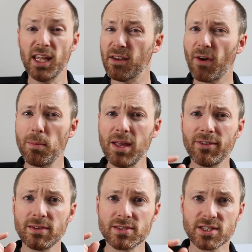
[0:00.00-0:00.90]
If I'm
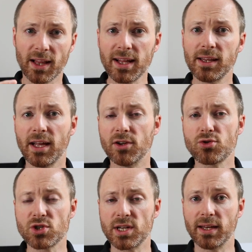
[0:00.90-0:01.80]
even slightly
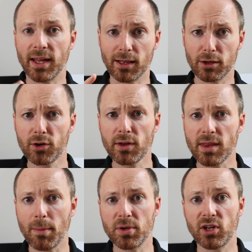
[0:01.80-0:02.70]
interested in learning
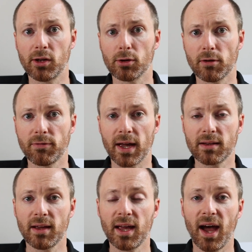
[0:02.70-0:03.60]
that particular effect,